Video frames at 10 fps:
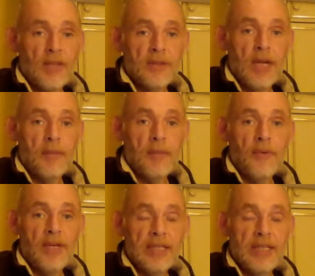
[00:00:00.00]
hyper
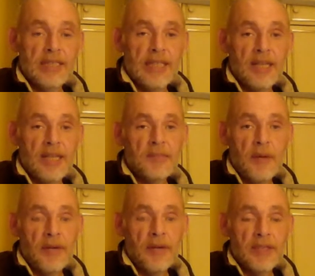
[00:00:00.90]
realistic
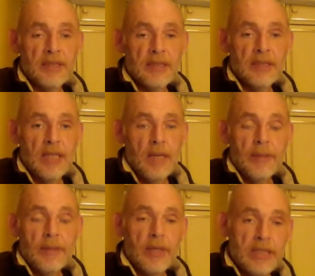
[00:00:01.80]
experience,
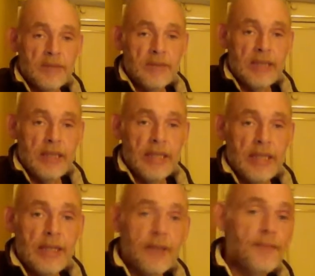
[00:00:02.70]
but ultimately,
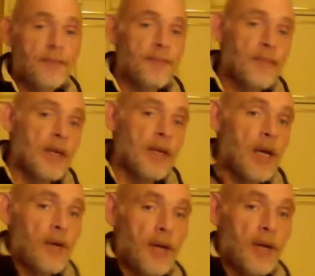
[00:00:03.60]

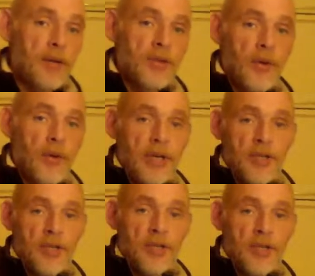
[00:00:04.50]
where your story
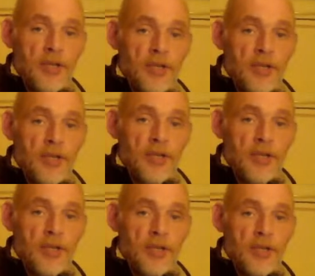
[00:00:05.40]
interwoven,
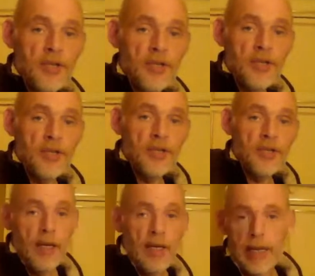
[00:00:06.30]

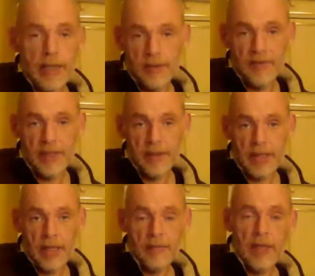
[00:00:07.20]
like any good video
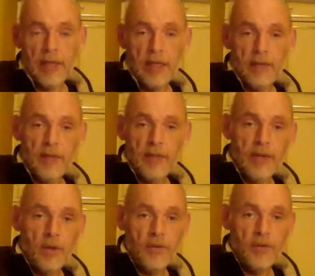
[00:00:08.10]
game. And
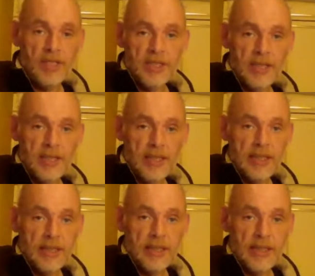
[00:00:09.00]
when all reaches
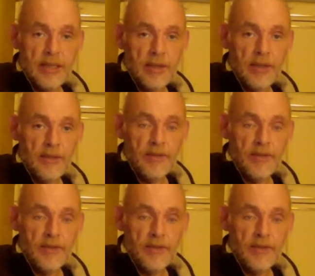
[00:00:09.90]
its sort of